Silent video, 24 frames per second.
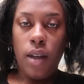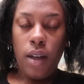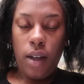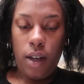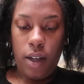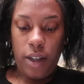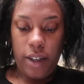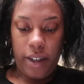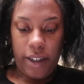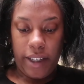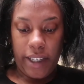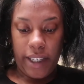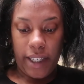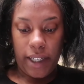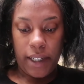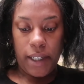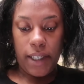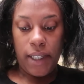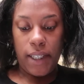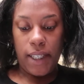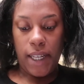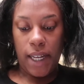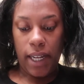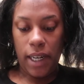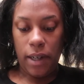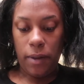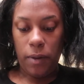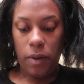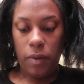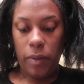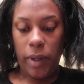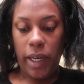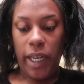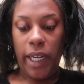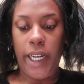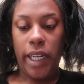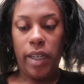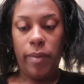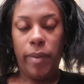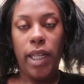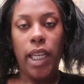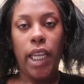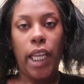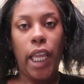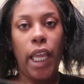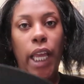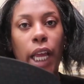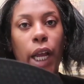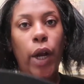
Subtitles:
Alright, because I didn't want my hair to be looking